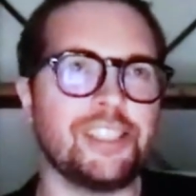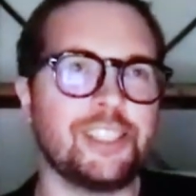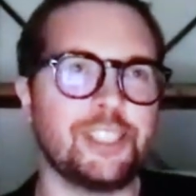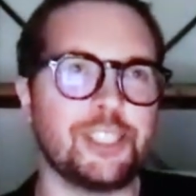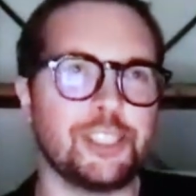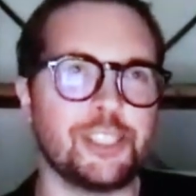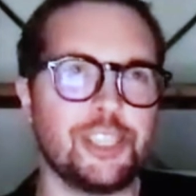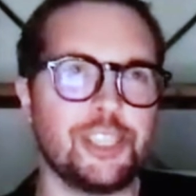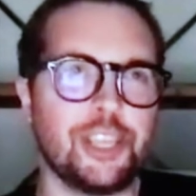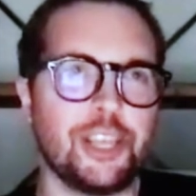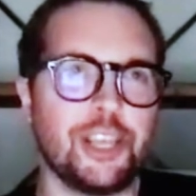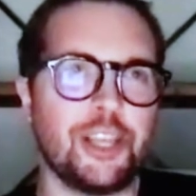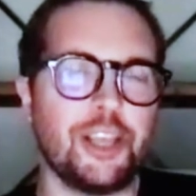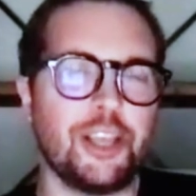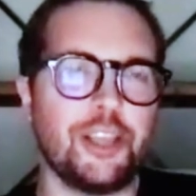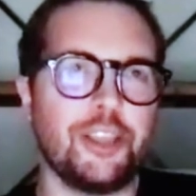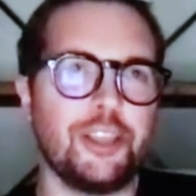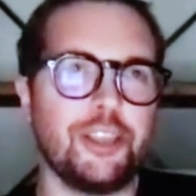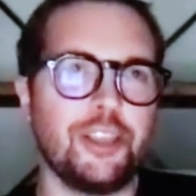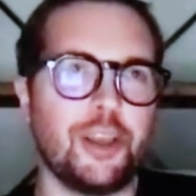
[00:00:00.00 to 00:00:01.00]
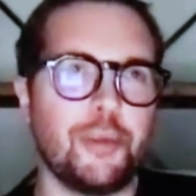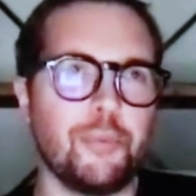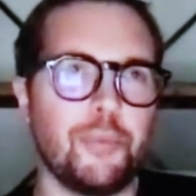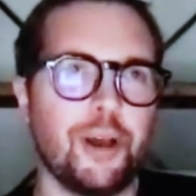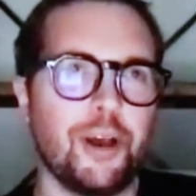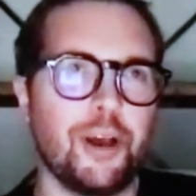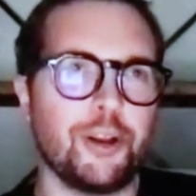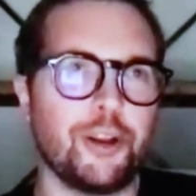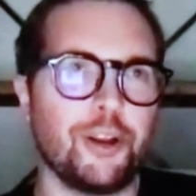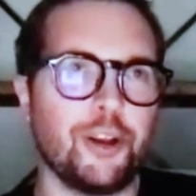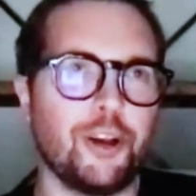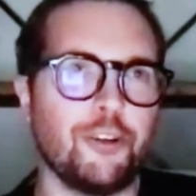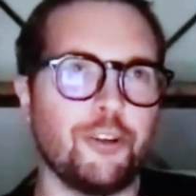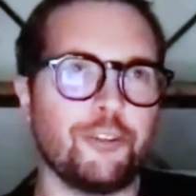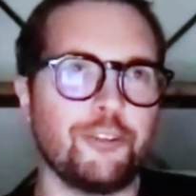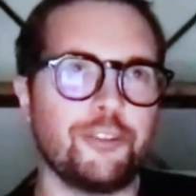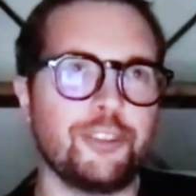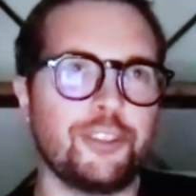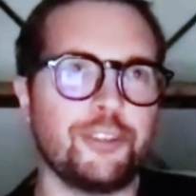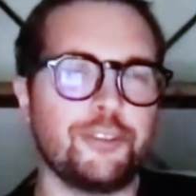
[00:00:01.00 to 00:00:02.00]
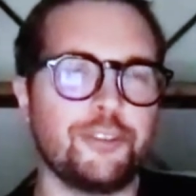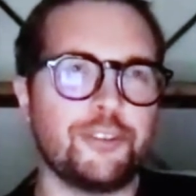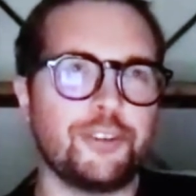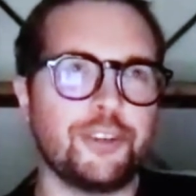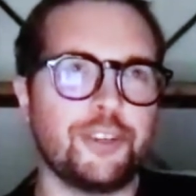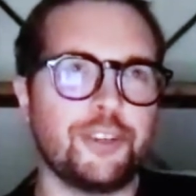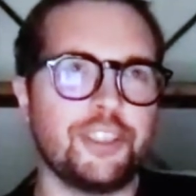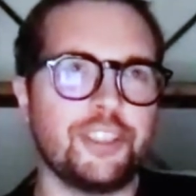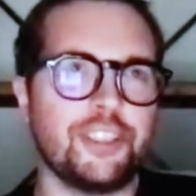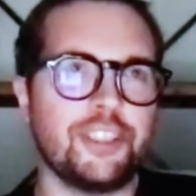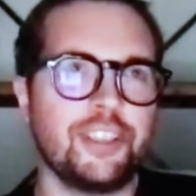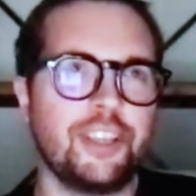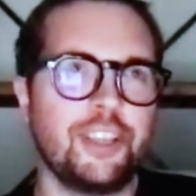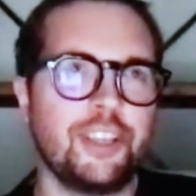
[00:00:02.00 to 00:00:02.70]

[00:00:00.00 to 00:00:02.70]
just the amount of different